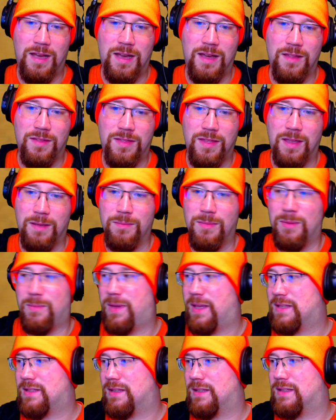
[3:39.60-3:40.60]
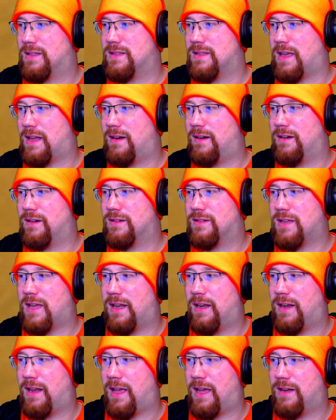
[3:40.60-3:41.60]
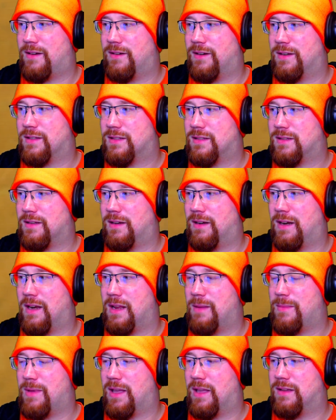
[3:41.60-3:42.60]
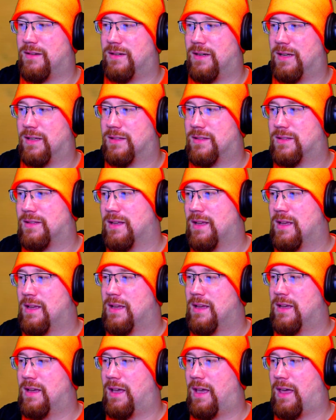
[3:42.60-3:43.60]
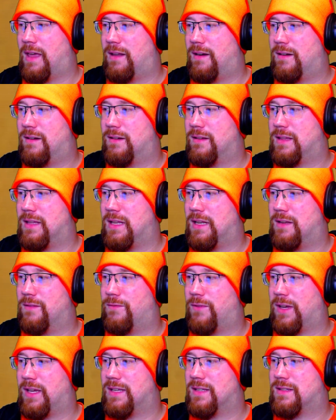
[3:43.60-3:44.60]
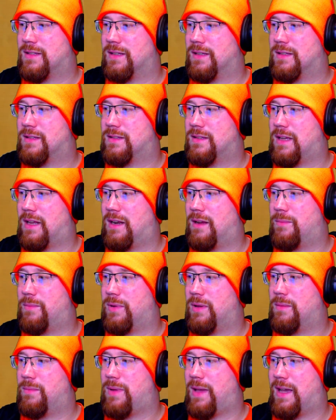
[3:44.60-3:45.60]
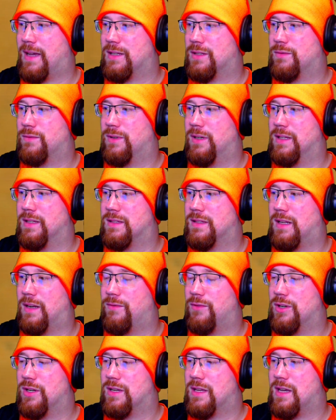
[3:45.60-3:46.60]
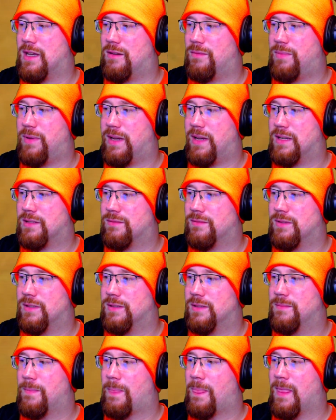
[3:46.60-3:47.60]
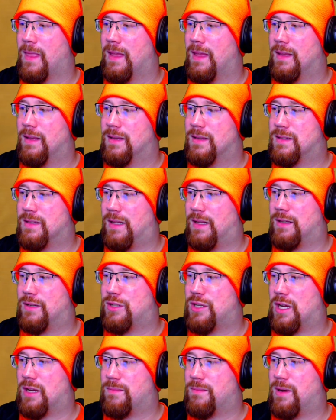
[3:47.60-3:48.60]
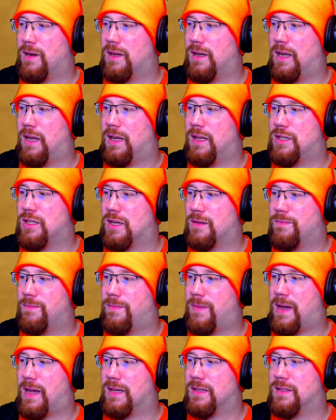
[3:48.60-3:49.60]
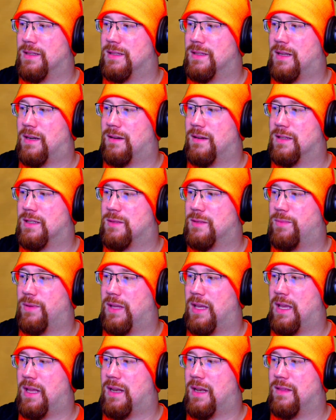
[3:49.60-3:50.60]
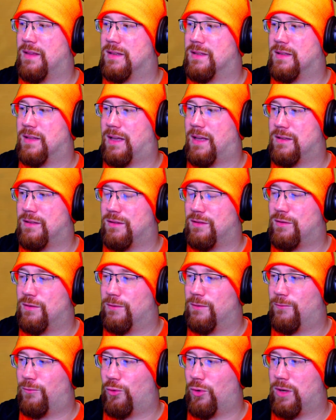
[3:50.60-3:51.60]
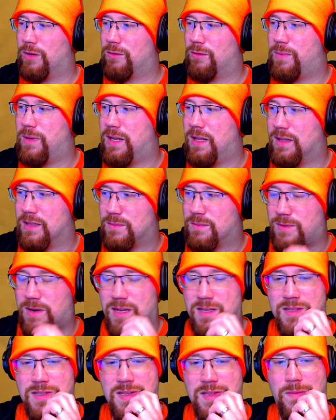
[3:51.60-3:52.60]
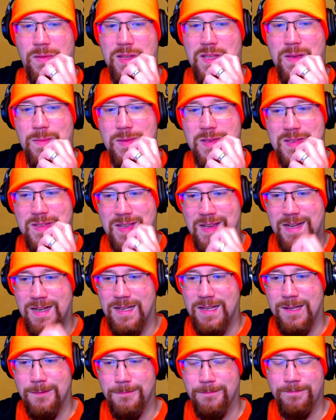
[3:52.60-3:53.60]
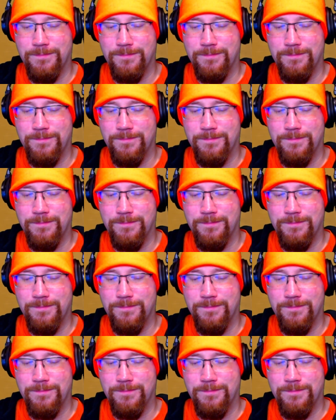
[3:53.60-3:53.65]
thing, but basically it says enter your sign-in address or email address, enter the device setup password instead of your account password, set a check mark in any check boxes that are displayed, and this allows you to avoid repeating this process every time you sign in.